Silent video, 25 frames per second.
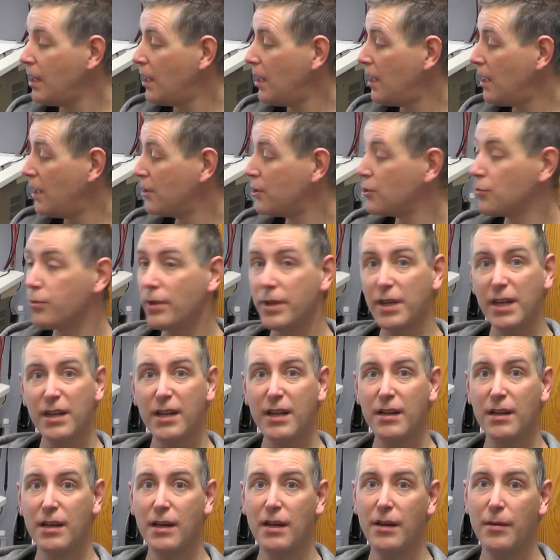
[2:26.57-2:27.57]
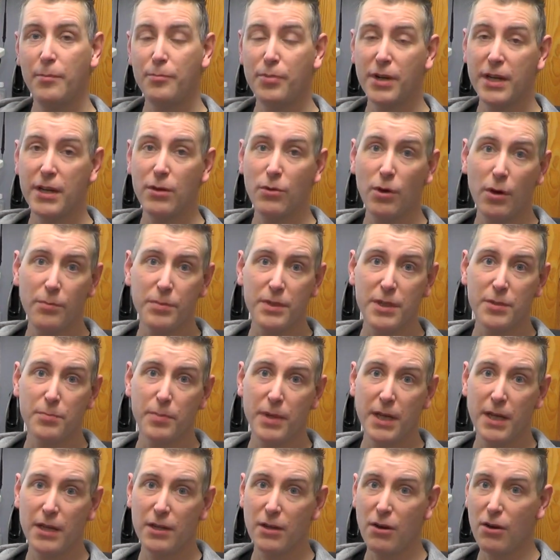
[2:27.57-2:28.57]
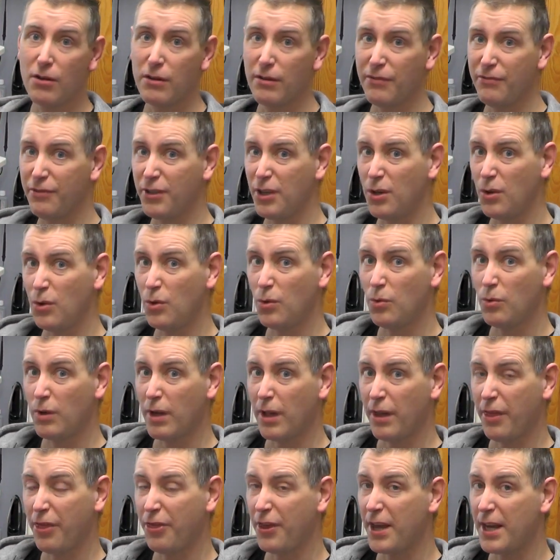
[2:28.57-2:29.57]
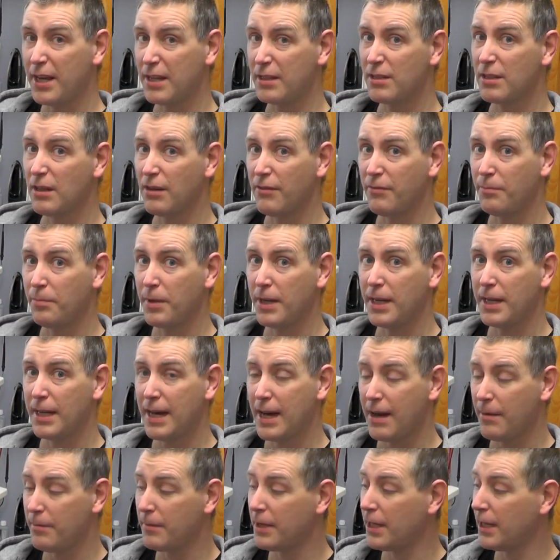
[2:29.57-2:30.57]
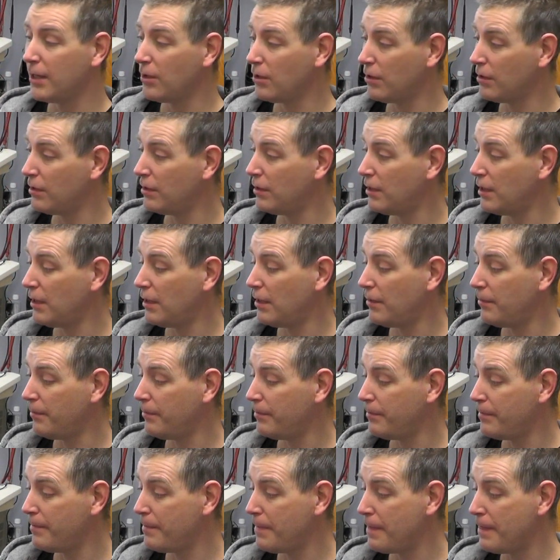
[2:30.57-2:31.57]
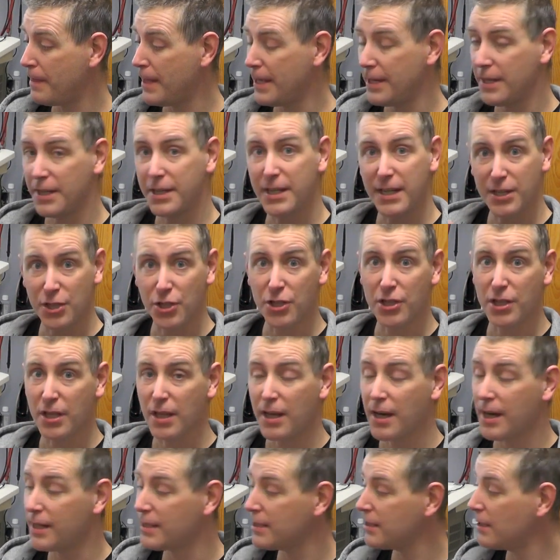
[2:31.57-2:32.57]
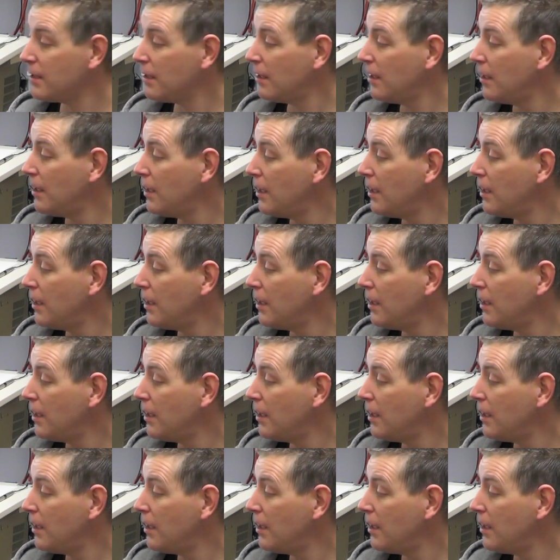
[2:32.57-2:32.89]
uh, I just want to uh, bring you up to speed on a few uh, things that have been happening um, in addition to that.